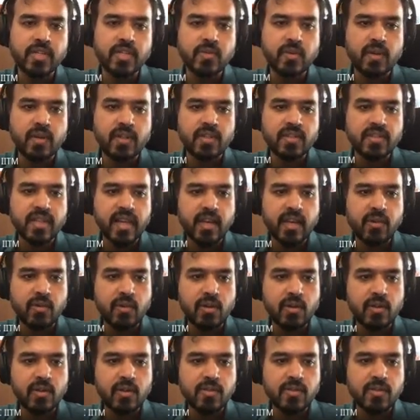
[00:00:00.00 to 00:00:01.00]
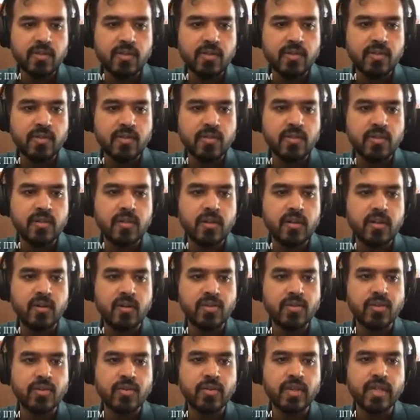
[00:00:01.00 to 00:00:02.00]
And then the
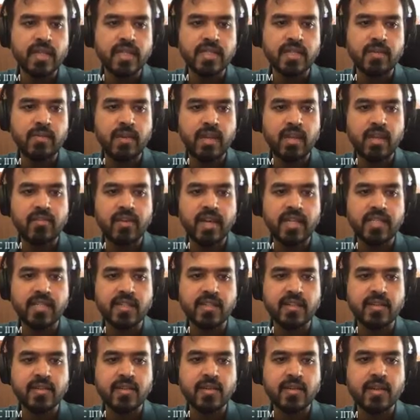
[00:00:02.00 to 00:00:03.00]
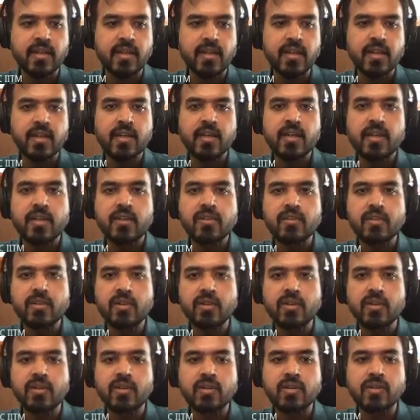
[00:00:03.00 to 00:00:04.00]
proof goes through. Right?
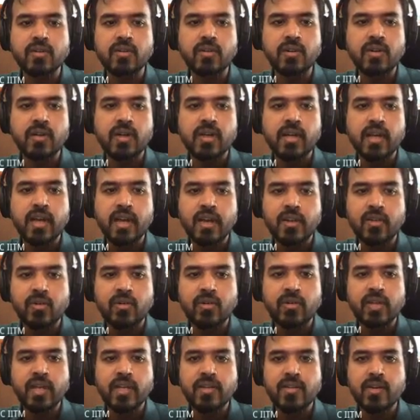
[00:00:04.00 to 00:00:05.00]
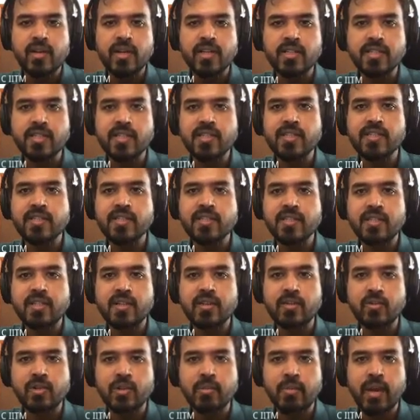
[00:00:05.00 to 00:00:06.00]
So this is fine. This is simple.
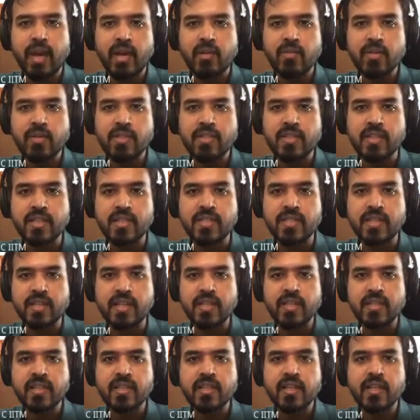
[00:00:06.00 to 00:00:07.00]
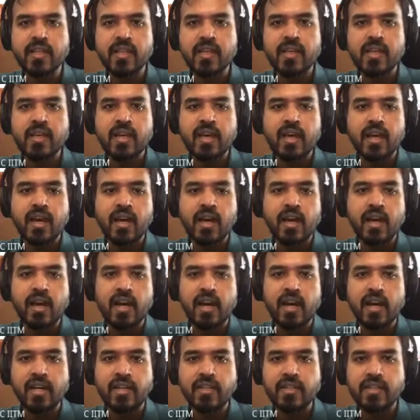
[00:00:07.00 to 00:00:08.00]
I think nothing surprising here.
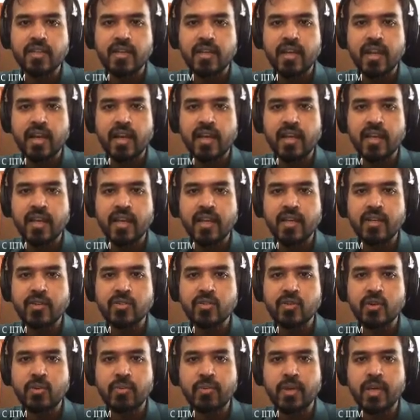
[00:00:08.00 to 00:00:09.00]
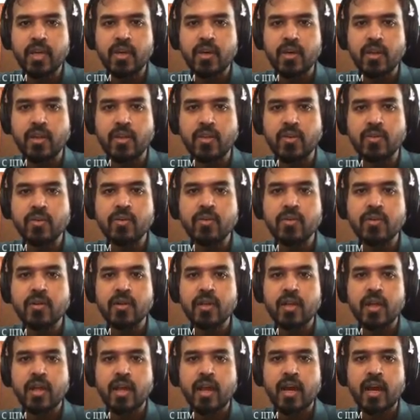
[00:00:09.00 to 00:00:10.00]
So let's also prove the other
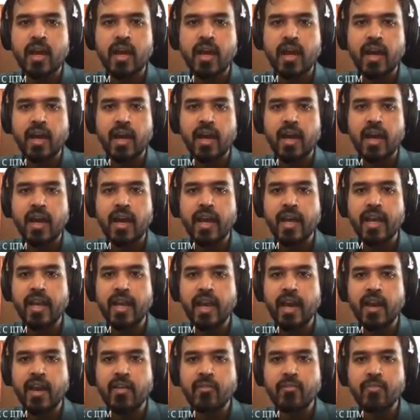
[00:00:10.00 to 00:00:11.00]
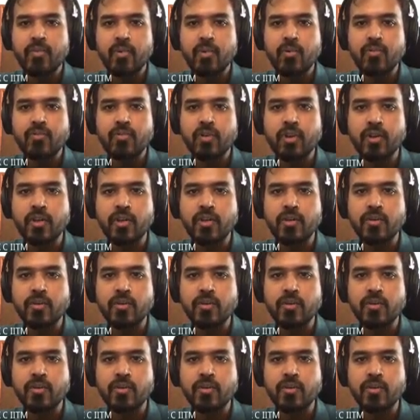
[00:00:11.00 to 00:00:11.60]
De Morgan's law. Something